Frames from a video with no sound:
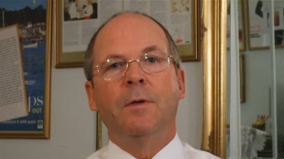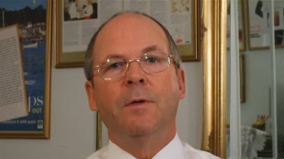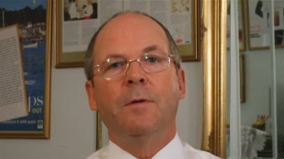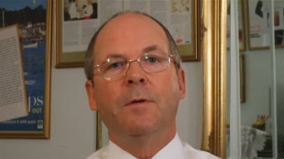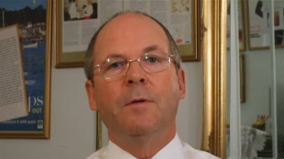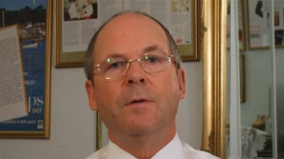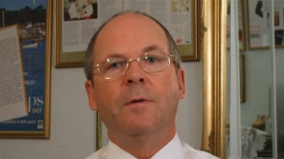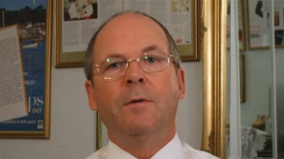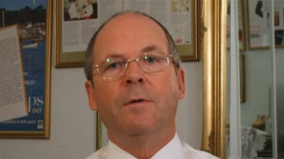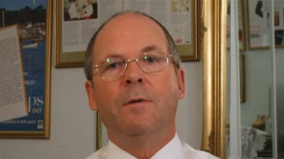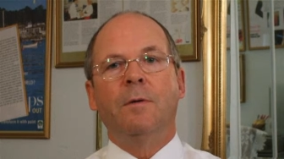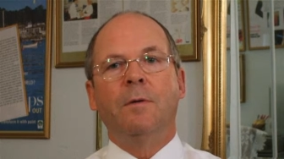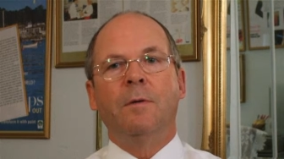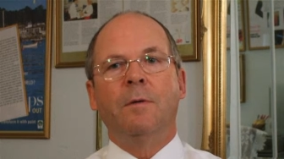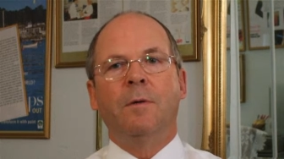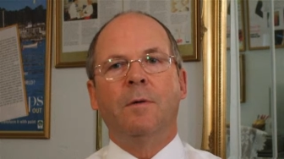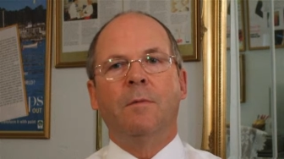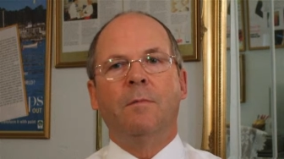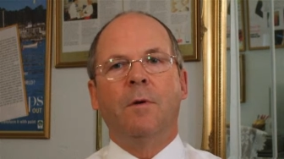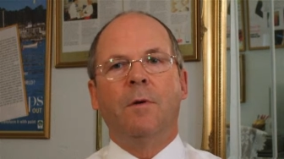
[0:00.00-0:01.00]
or,
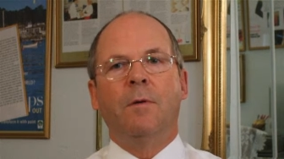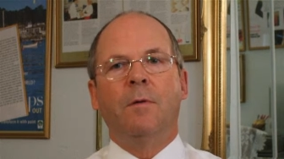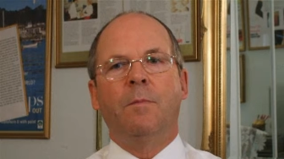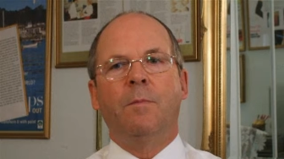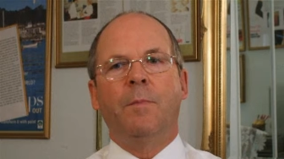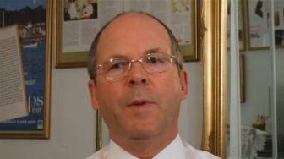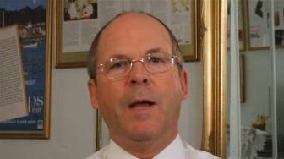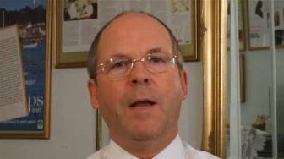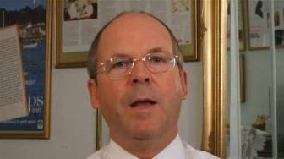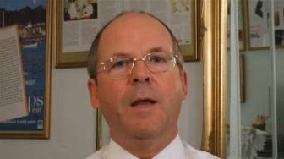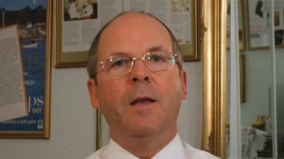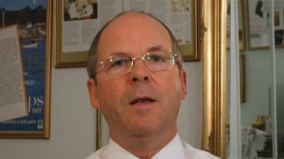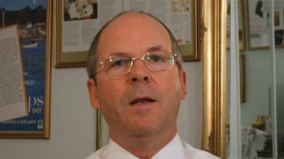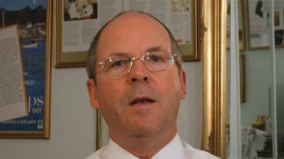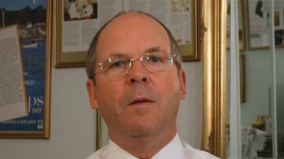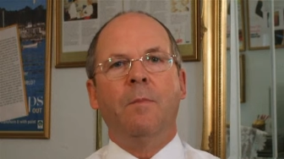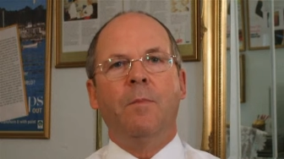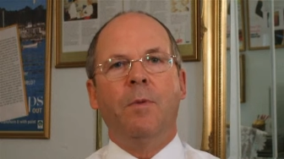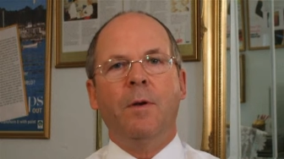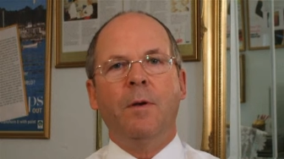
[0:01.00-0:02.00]
or, um, or, pain
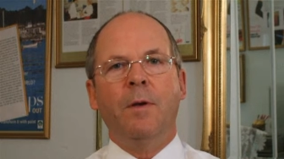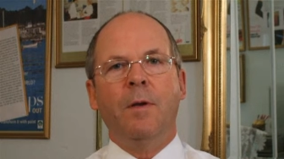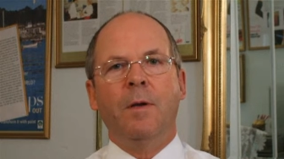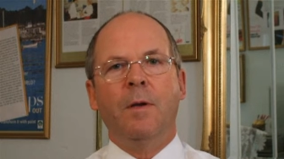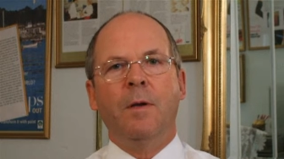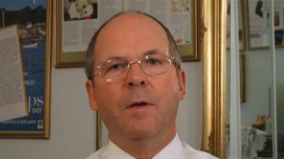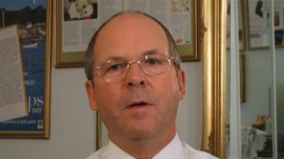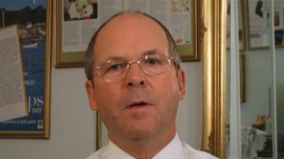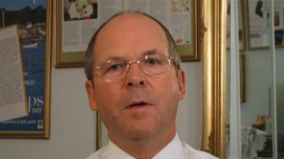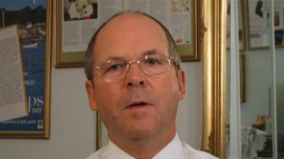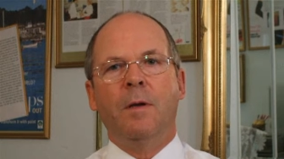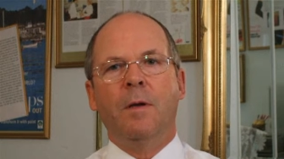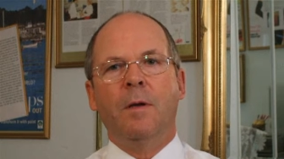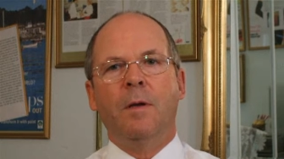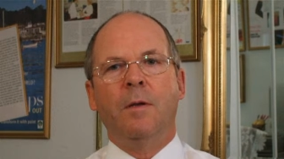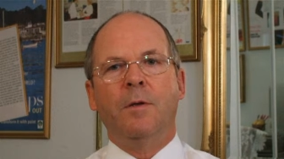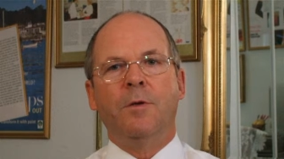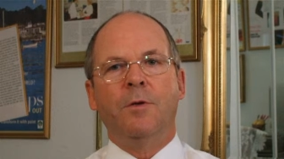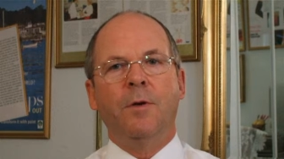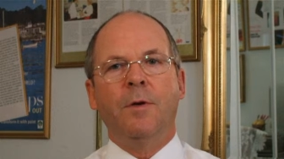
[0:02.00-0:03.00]
in the body, uh,
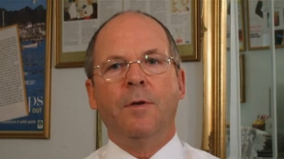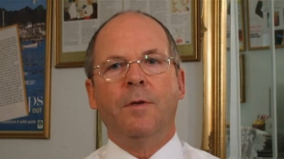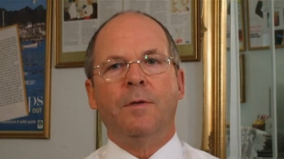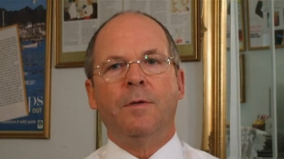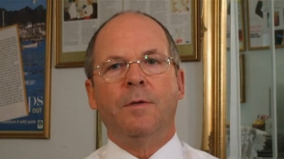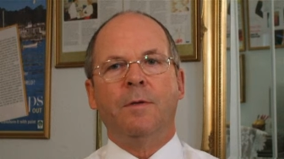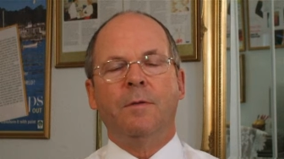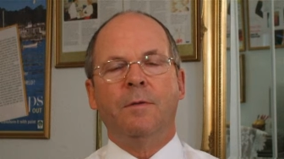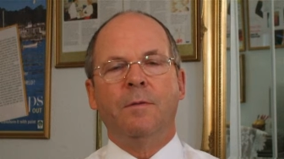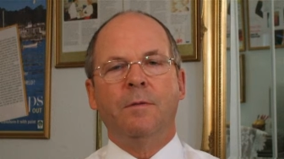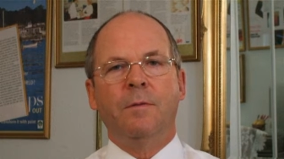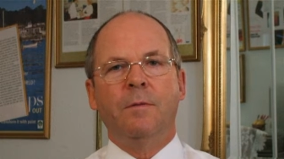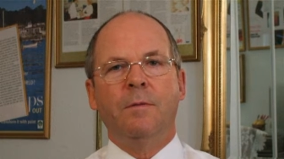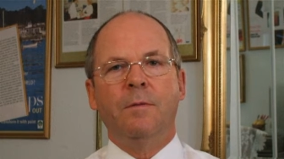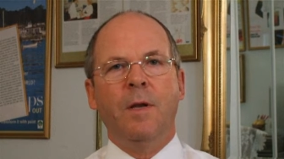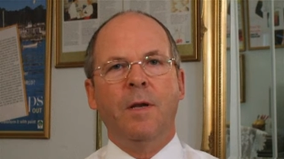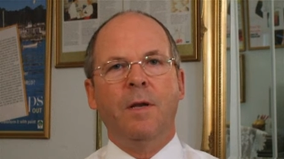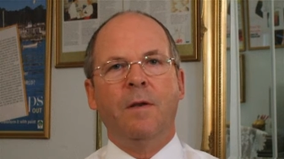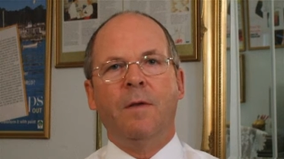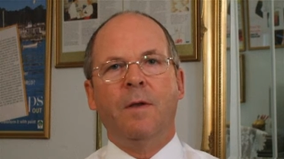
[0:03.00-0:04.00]
in the joints,
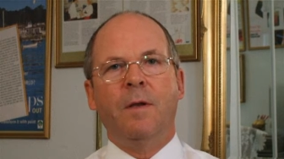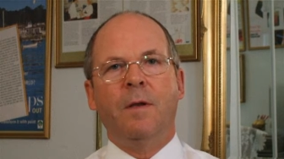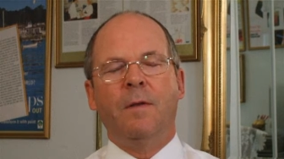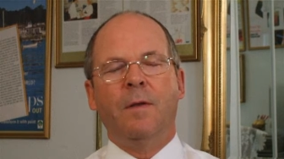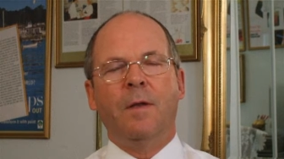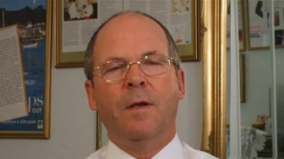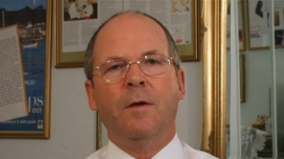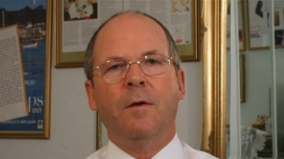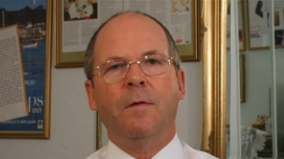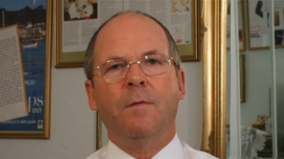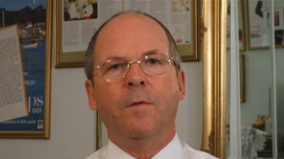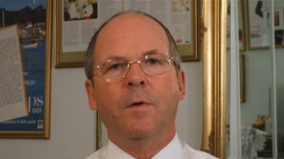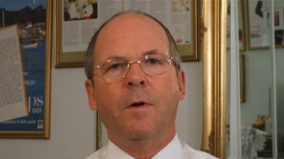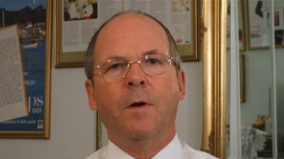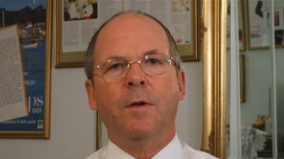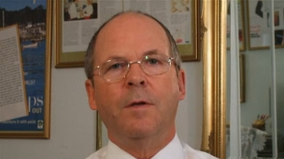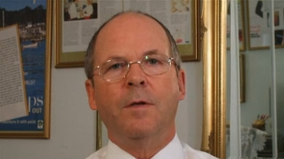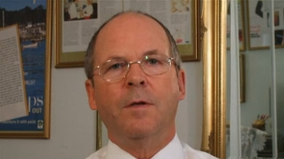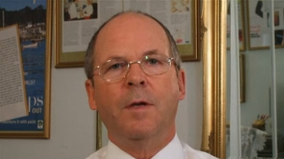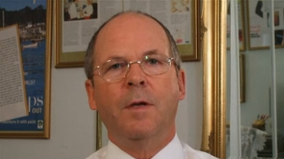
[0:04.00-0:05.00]
or anything you can think of,
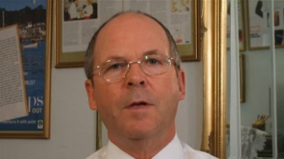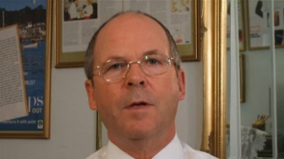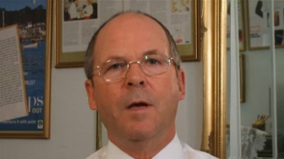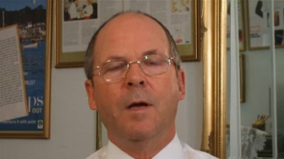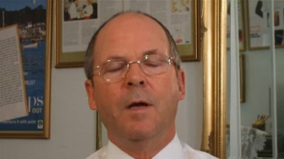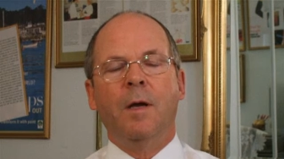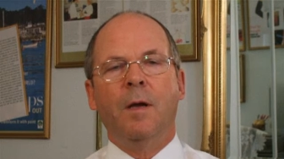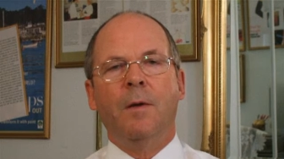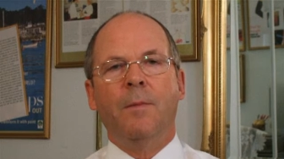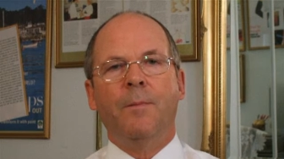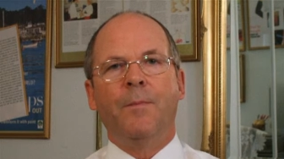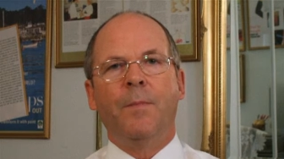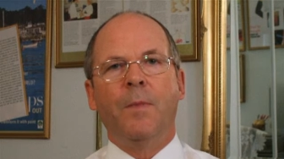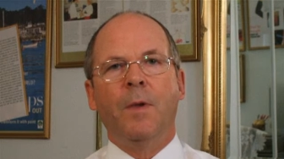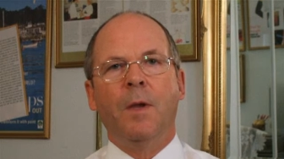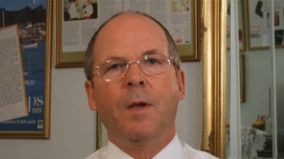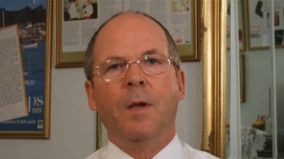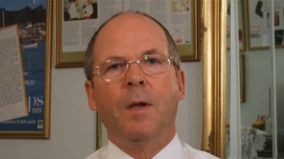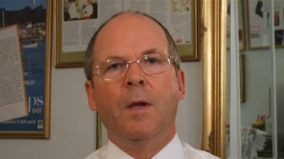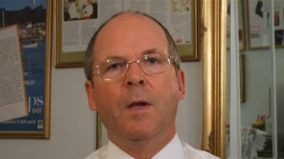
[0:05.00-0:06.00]
quite honestly. Um,
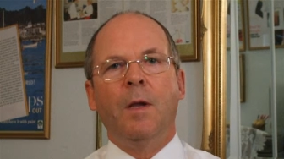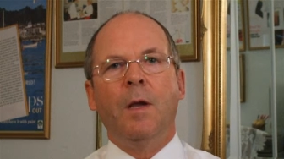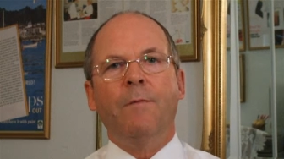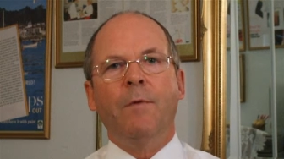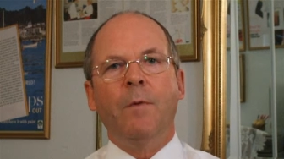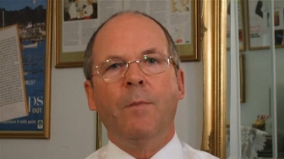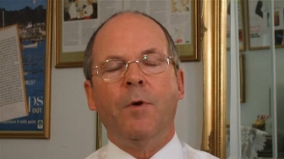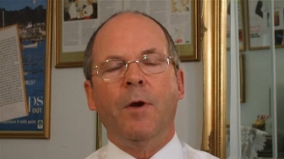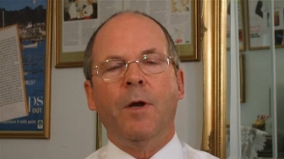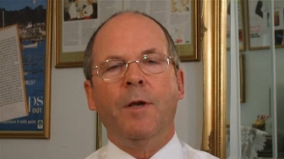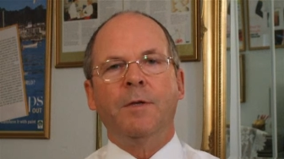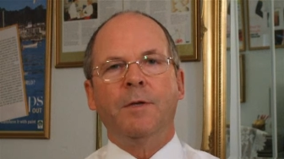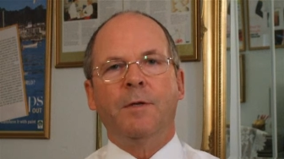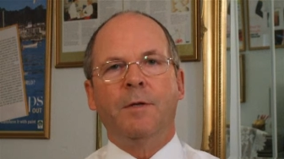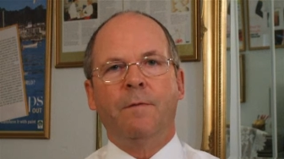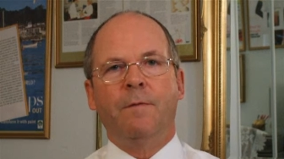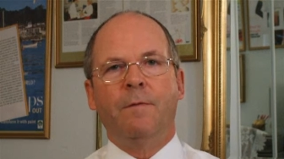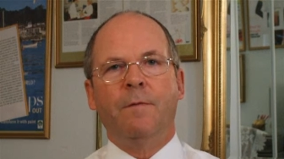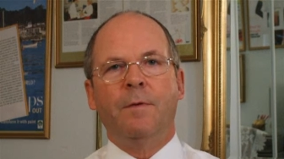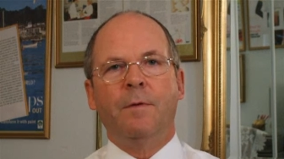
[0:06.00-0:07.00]
every brain's
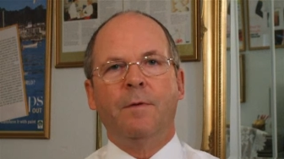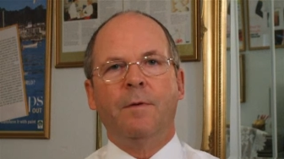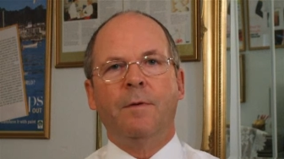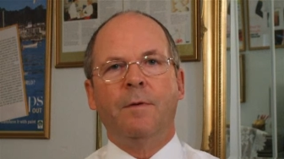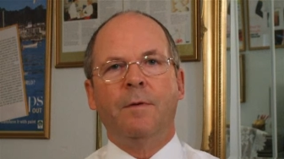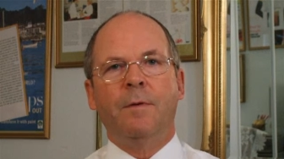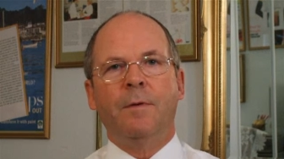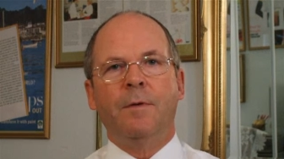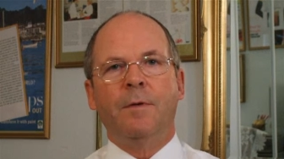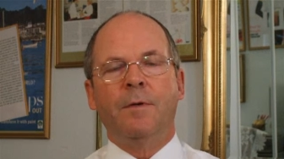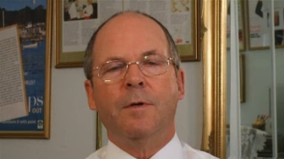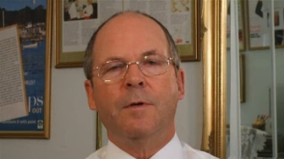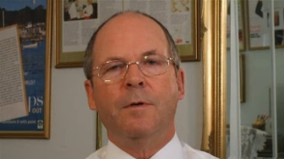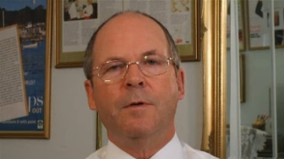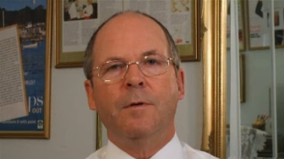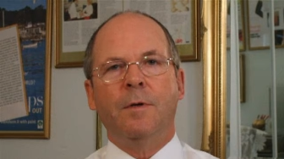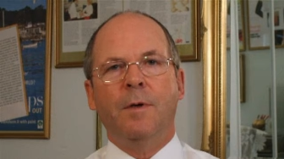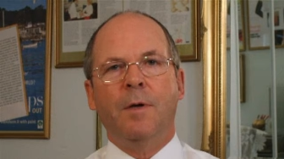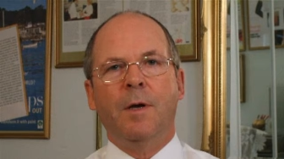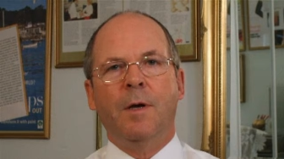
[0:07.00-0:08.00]
different,
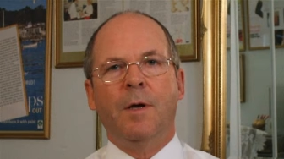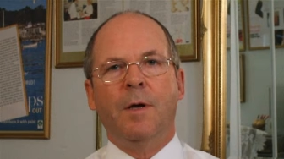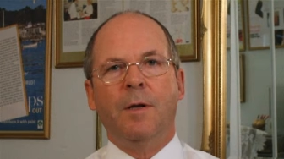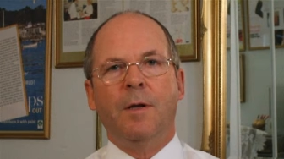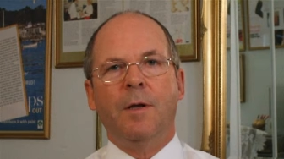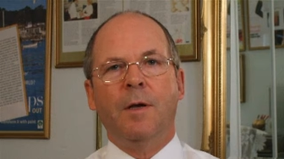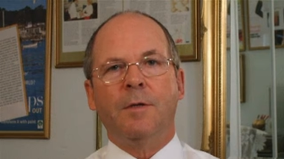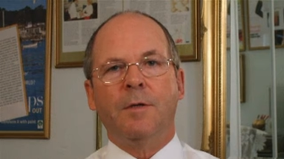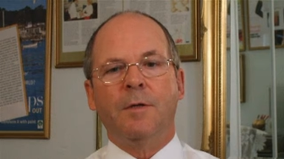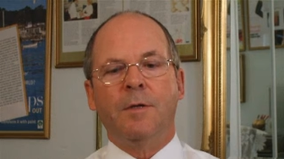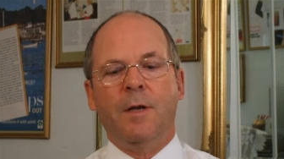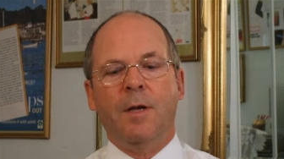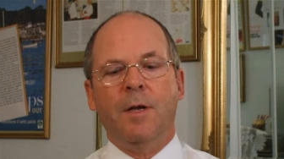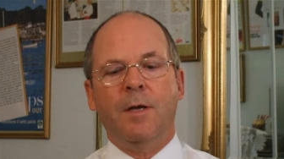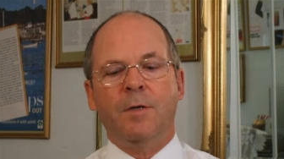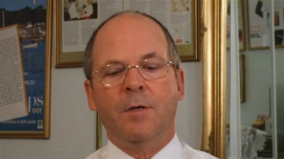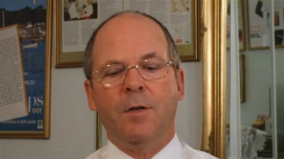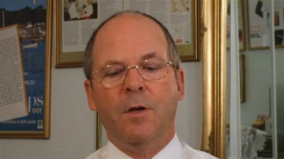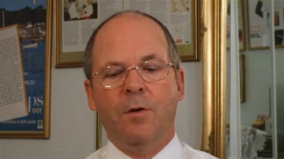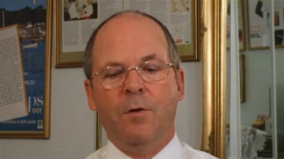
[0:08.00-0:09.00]
so uh, the answer to
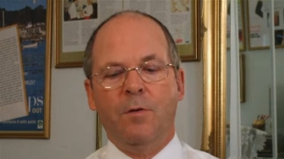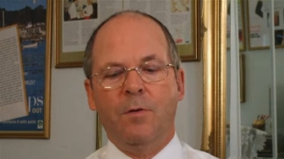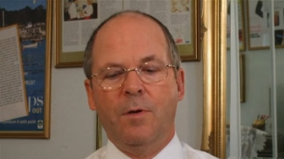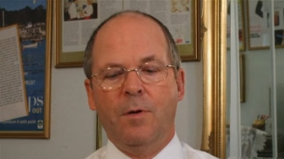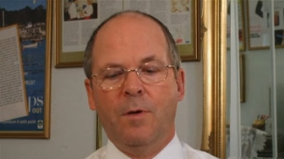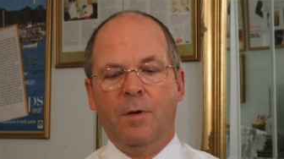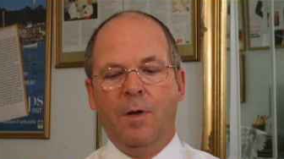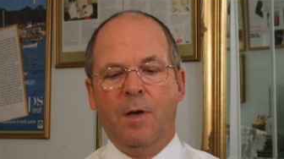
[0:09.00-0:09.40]
that is no.